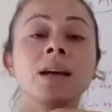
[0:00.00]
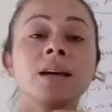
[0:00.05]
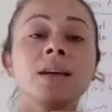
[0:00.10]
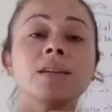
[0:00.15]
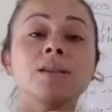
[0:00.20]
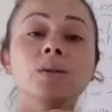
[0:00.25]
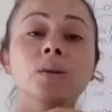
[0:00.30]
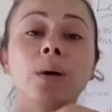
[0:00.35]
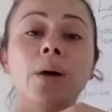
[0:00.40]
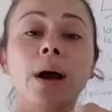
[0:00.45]

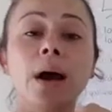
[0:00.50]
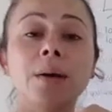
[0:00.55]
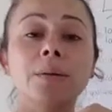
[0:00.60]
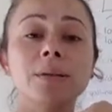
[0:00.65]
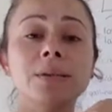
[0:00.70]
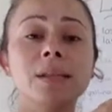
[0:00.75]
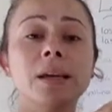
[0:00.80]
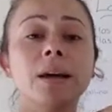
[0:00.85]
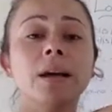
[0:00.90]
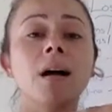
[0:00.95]
So I would
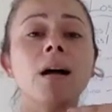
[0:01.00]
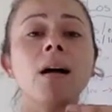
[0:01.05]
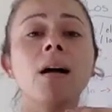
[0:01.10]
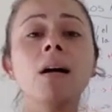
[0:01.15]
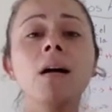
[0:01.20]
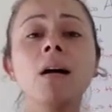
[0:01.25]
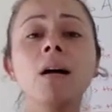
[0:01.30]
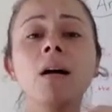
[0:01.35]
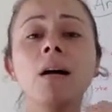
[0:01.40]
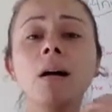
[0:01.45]
say,
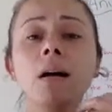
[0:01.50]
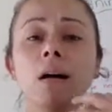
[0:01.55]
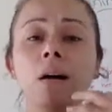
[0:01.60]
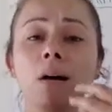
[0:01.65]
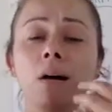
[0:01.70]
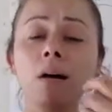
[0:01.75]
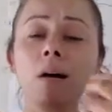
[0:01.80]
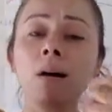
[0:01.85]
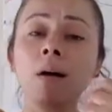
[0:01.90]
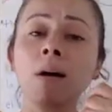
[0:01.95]

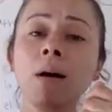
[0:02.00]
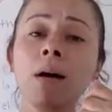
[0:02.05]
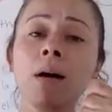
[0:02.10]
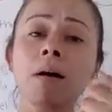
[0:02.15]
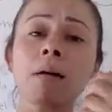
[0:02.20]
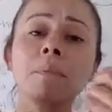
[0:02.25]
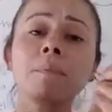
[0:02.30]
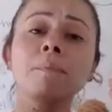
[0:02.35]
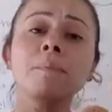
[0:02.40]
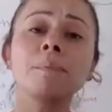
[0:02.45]
oh,
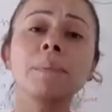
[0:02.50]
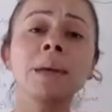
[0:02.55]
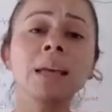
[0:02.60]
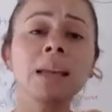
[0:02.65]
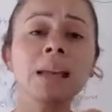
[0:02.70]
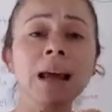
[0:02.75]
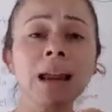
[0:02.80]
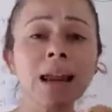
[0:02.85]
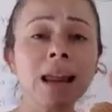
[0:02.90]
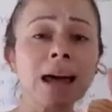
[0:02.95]

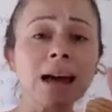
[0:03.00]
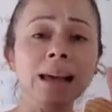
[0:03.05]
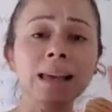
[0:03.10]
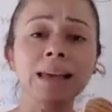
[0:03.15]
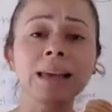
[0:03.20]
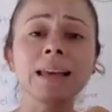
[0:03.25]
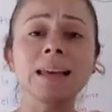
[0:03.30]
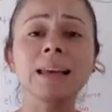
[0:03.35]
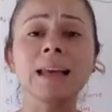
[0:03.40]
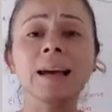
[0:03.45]
mira
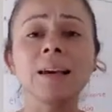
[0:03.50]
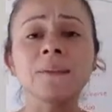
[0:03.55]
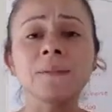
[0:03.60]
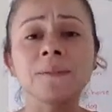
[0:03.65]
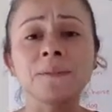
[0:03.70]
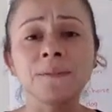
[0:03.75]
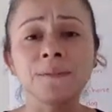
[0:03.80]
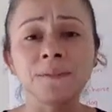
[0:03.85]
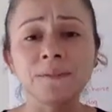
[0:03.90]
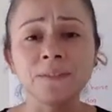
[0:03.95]
la
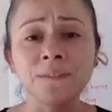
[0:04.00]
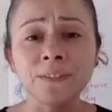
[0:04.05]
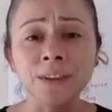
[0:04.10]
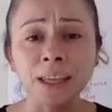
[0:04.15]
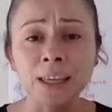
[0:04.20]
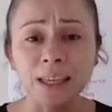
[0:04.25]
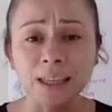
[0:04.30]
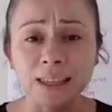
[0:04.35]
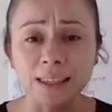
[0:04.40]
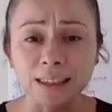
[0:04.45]

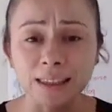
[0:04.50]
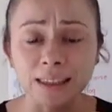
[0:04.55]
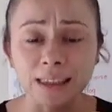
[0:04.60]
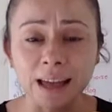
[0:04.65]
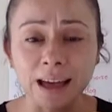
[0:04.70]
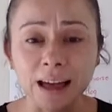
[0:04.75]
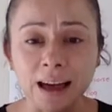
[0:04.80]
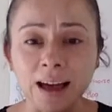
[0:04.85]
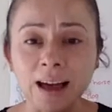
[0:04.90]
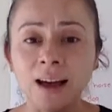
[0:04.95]

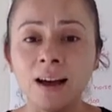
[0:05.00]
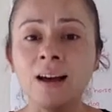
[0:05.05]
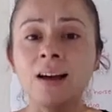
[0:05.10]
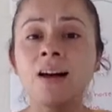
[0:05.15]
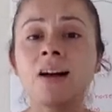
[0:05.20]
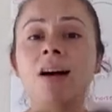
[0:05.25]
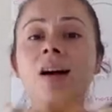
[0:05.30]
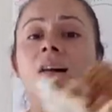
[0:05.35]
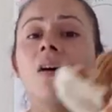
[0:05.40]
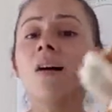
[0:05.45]
jirafita.
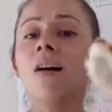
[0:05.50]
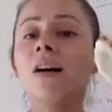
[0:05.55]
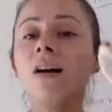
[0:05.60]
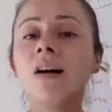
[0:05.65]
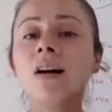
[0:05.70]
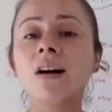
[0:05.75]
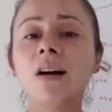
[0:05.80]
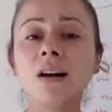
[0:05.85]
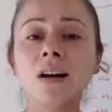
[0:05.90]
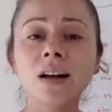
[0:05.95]

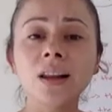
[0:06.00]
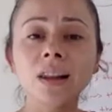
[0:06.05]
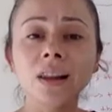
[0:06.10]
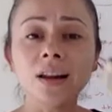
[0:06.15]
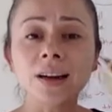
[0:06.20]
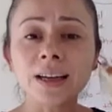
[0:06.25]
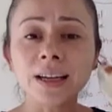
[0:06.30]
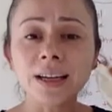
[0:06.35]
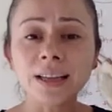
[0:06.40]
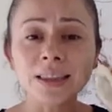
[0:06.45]
Oh,
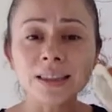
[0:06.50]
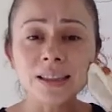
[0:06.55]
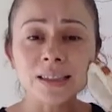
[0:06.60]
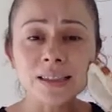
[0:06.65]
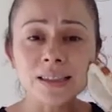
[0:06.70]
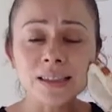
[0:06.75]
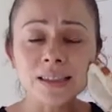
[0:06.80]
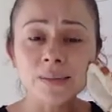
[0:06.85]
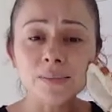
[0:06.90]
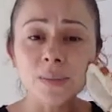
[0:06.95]
look at the
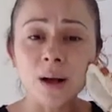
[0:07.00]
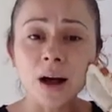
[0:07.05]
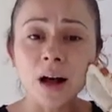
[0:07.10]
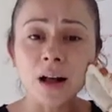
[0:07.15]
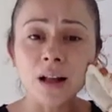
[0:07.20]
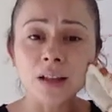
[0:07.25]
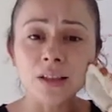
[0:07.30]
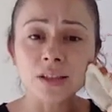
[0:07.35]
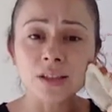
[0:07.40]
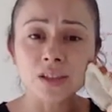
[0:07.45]

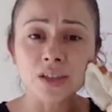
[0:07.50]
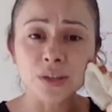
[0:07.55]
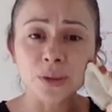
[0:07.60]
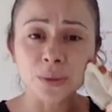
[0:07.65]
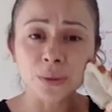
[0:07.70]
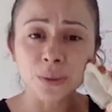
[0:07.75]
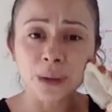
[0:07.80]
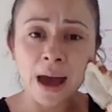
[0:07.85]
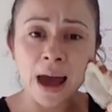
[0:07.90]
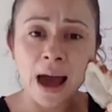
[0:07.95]
small
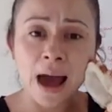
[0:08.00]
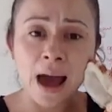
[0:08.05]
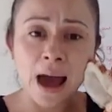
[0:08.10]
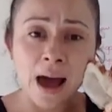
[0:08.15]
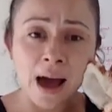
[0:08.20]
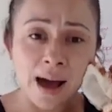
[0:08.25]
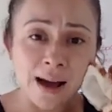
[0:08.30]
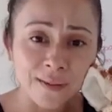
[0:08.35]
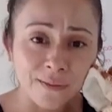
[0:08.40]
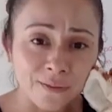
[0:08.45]

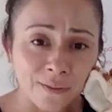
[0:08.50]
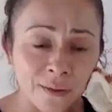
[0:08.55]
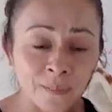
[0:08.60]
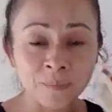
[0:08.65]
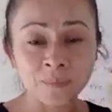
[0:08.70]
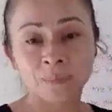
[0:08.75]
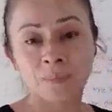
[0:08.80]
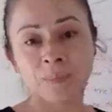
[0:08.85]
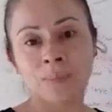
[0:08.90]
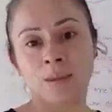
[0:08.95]
giraffe.
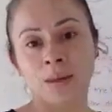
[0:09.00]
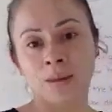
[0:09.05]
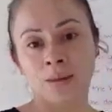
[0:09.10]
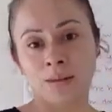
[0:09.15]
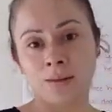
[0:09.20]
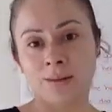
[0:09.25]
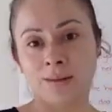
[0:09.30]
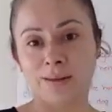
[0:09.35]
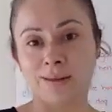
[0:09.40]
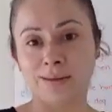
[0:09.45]

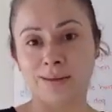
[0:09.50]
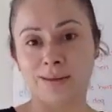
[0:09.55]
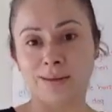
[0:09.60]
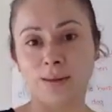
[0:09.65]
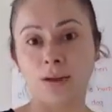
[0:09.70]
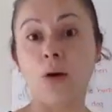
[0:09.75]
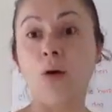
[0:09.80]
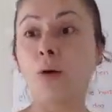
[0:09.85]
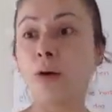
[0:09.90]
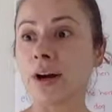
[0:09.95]

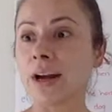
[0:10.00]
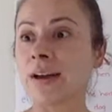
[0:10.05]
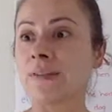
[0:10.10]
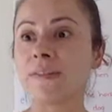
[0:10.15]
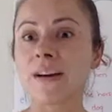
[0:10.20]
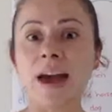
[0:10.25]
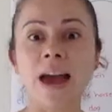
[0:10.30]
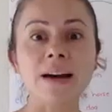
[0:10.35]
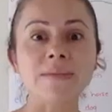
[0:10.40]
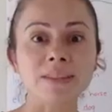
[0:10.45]
Or if
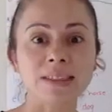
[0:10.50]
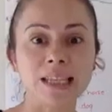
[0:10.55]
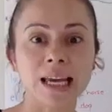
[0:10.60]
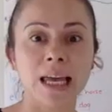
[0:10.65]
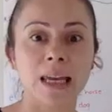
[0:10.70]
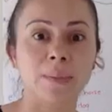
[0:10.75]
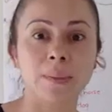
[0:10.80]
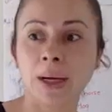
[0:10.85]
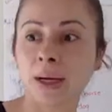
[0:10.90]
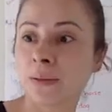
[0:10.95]
I have a
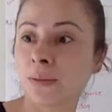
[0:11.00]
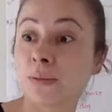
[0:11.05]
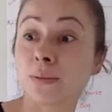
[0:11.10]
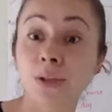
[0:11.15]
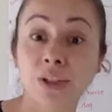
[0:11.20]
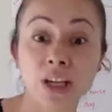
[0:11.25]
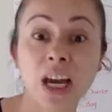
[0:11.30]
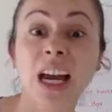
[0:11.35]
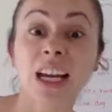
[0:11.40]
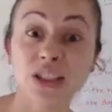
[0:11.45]
teddy bear,
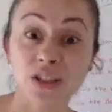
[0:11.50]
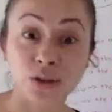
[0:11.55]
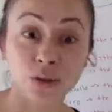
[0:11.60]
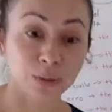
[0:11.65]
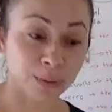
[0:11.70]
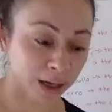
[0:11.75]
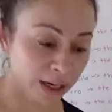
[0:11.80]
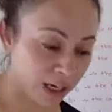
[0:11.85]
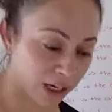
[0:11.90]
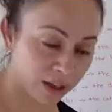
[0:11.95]
which I do
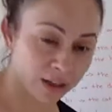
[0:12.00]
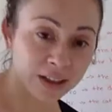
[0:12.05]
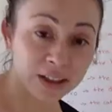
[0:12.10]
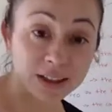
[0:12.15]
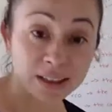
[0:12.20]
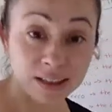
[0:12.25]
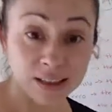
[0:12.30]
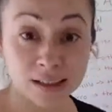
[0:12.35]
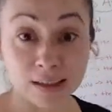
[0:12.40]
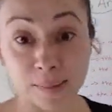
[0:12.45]
right here because
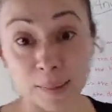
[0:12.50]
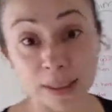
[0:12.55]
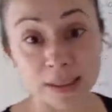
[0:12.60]
this is my